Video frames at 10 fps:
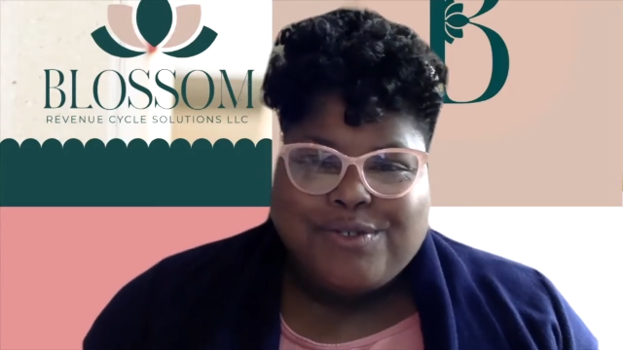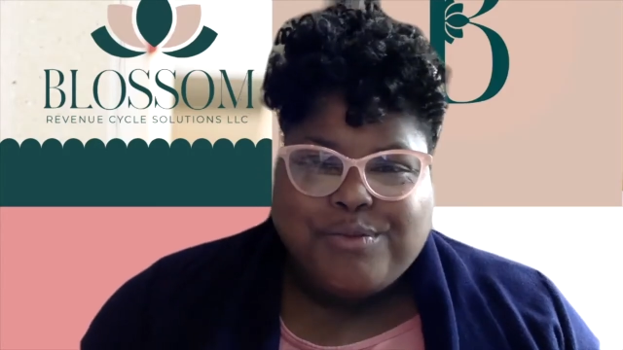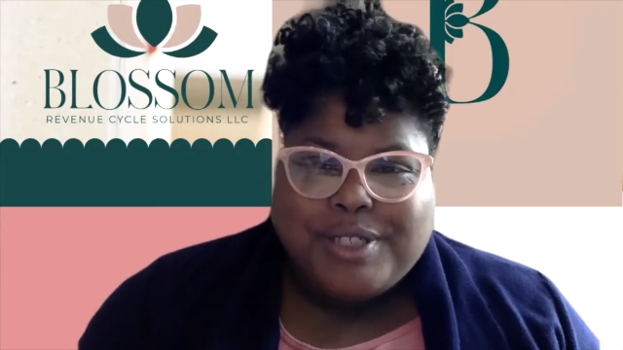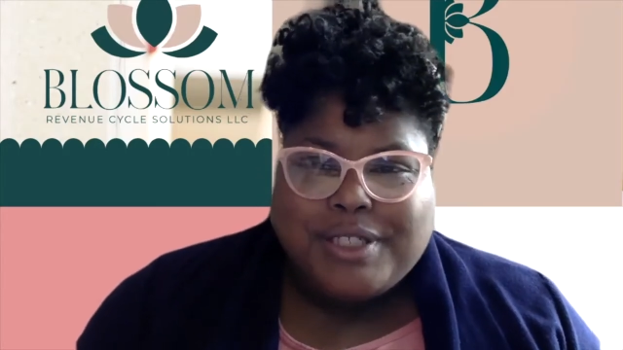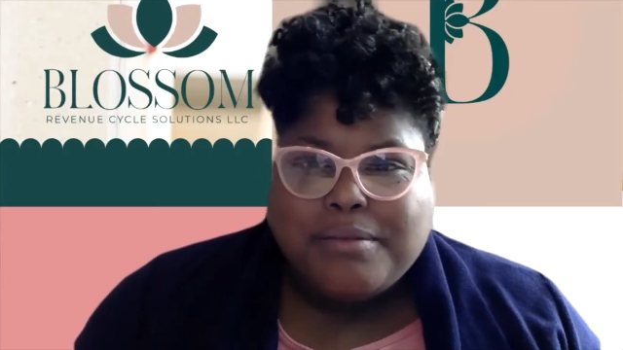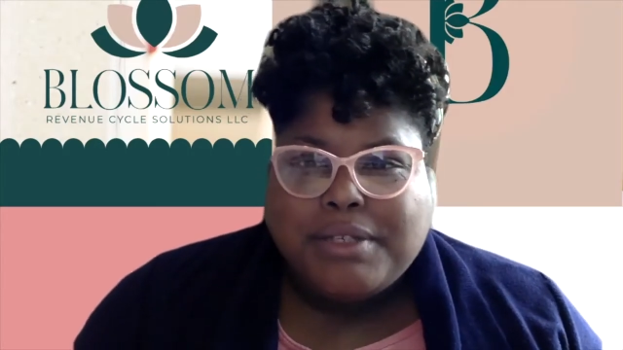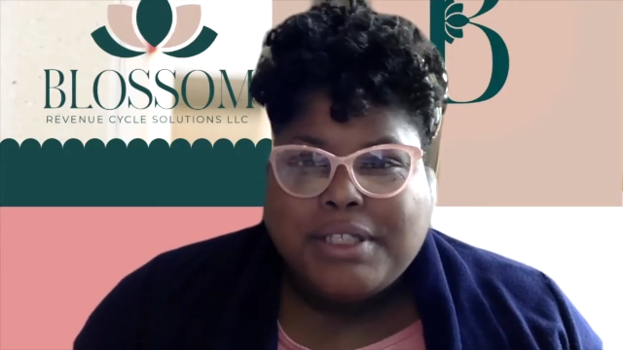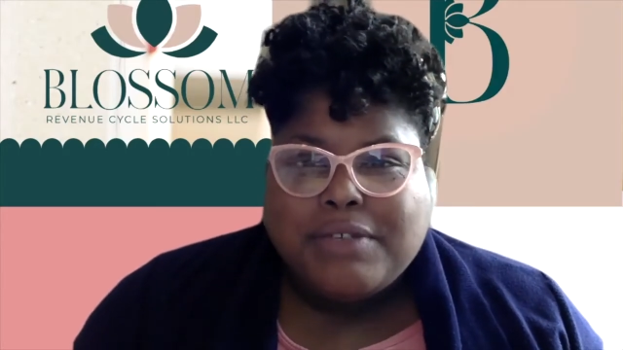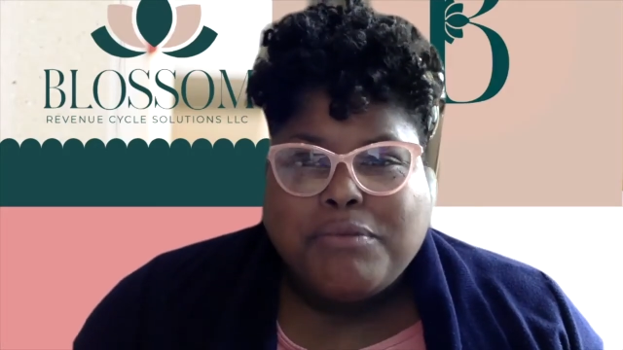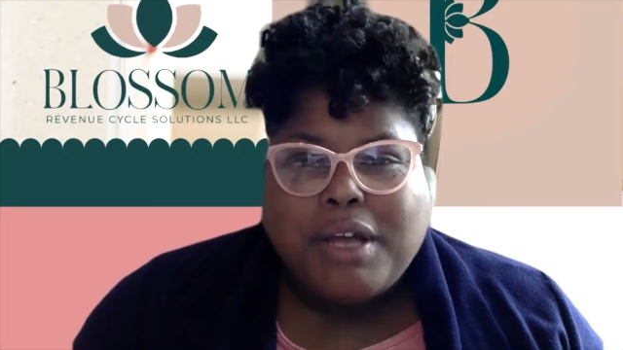
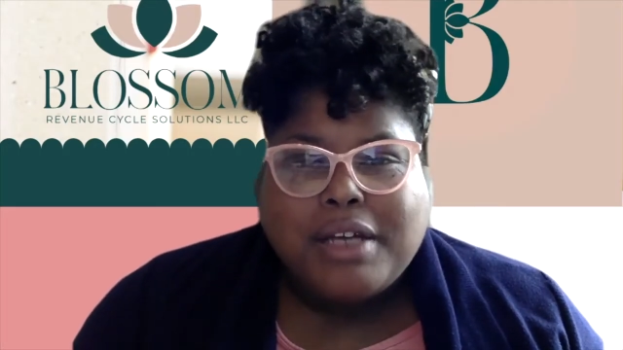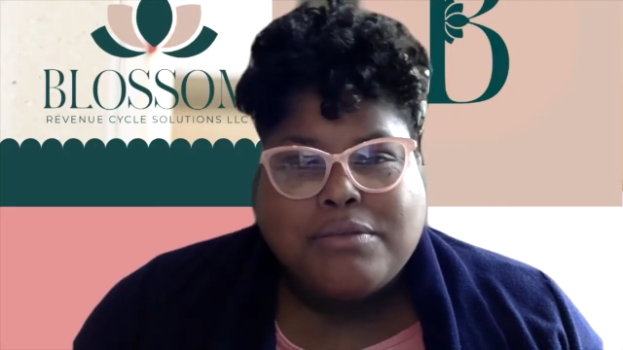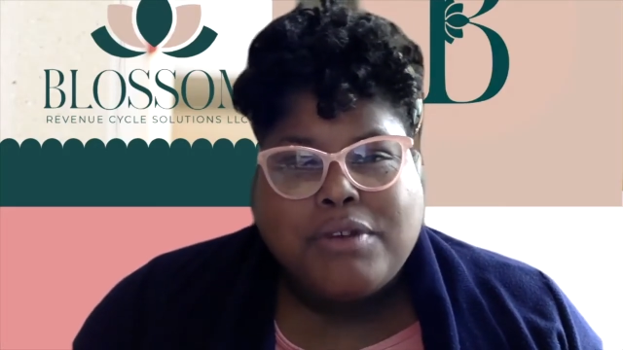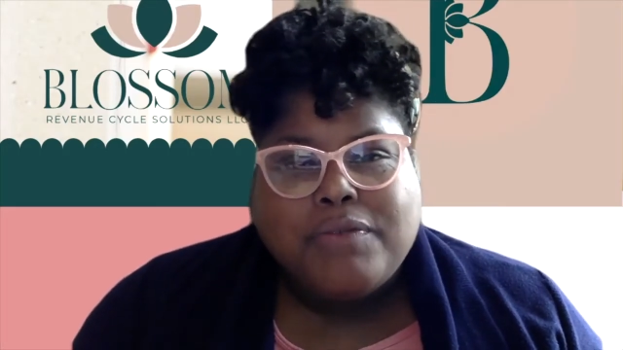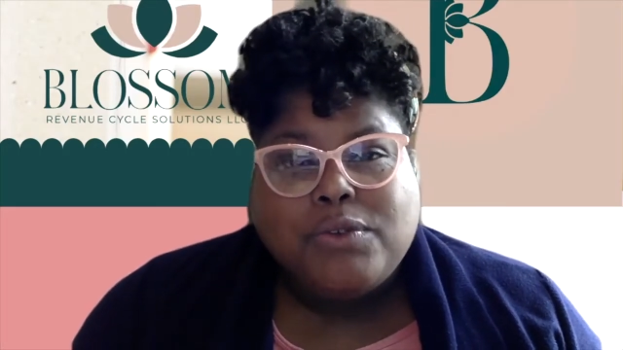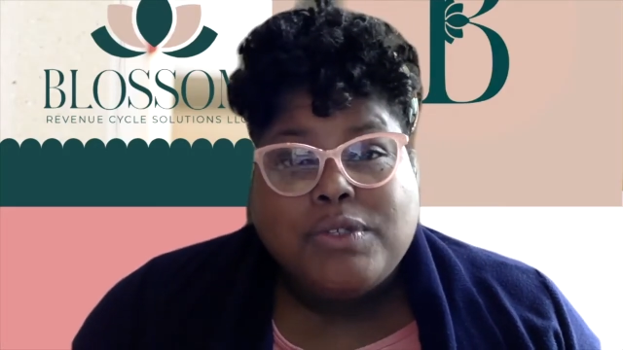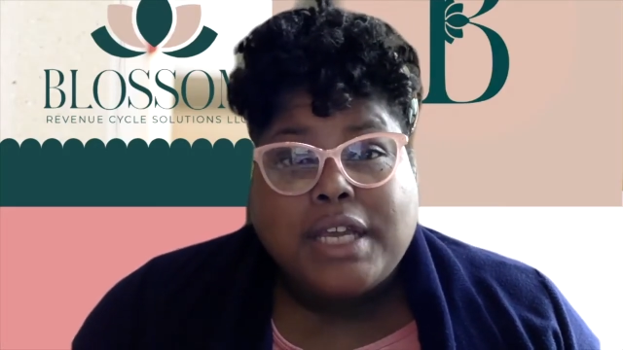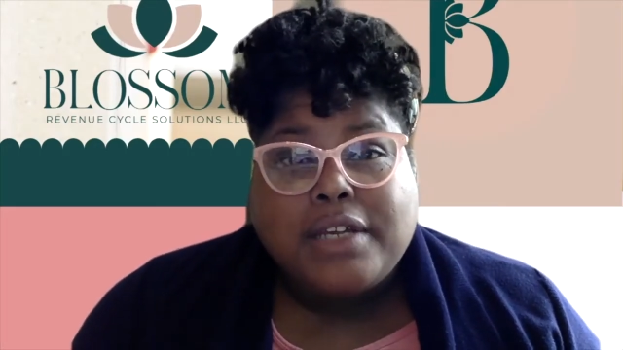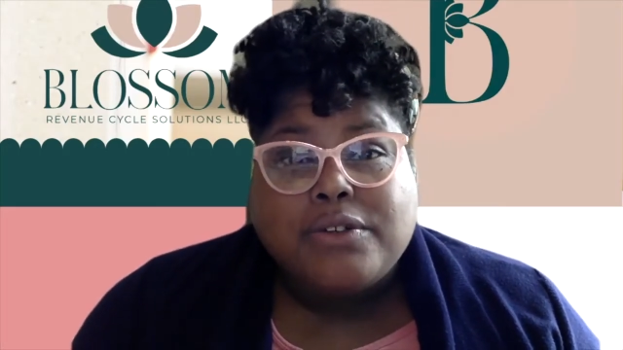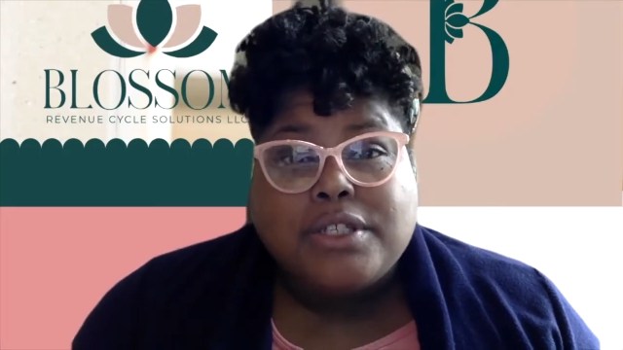Simmons of Blossom Revenue
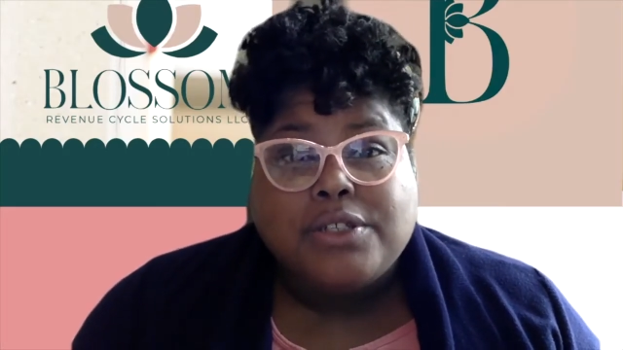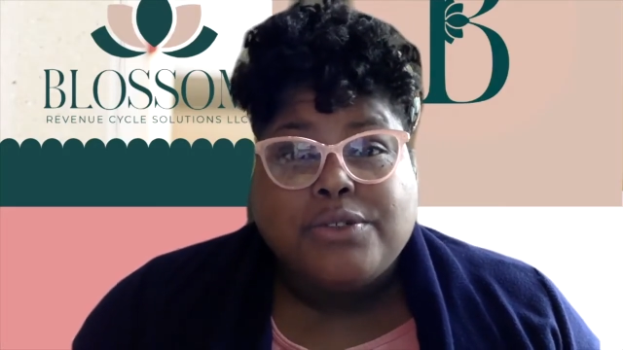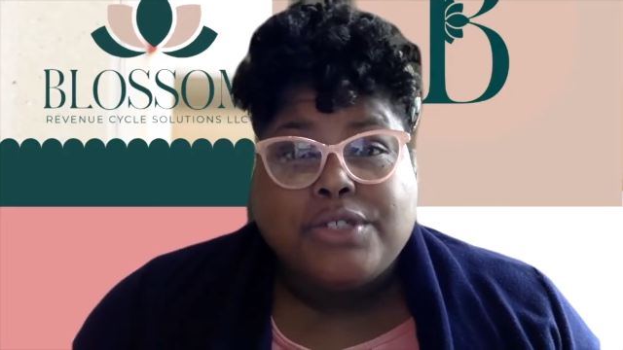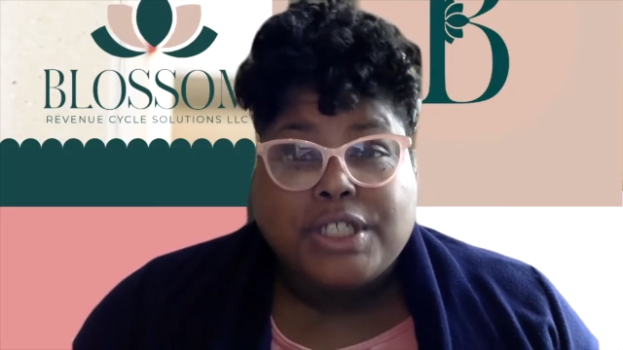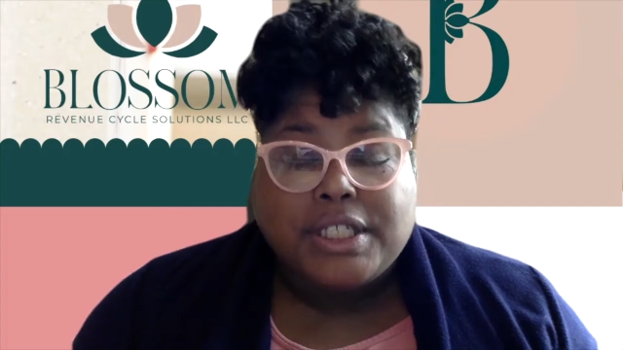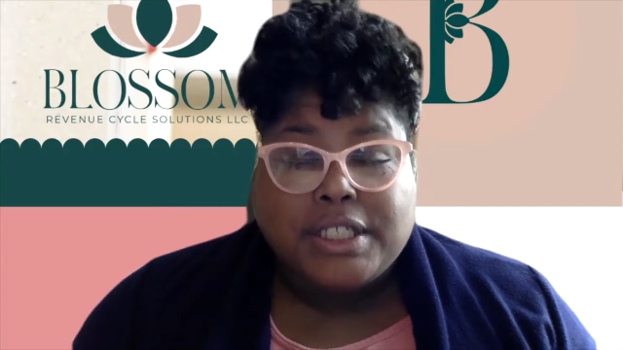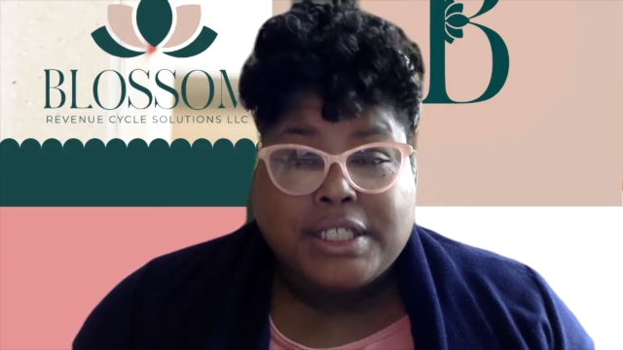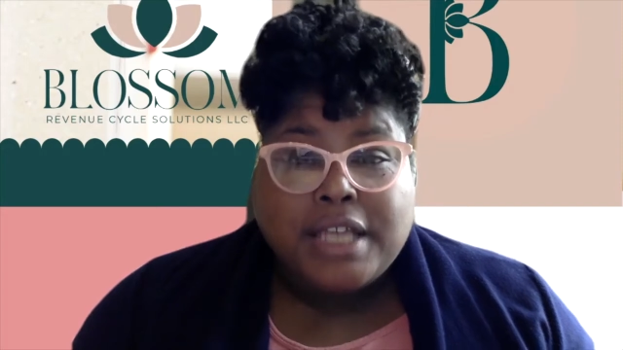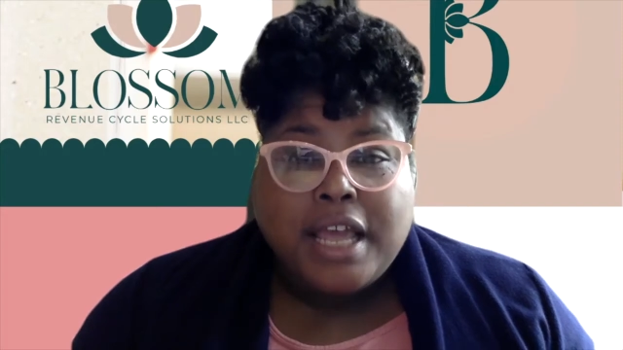Cycle Solutions,